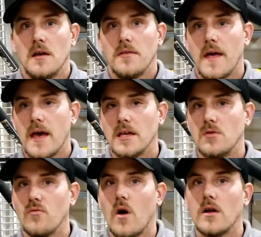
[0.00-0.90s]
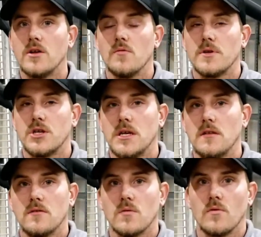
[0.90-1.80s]
that you run your
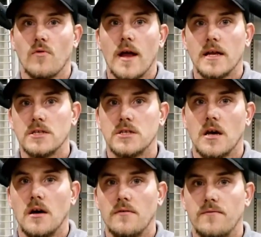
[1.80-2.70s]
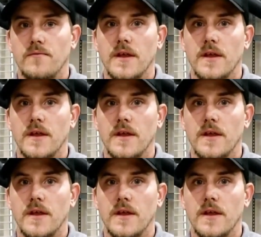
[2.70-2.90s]
machine through a range of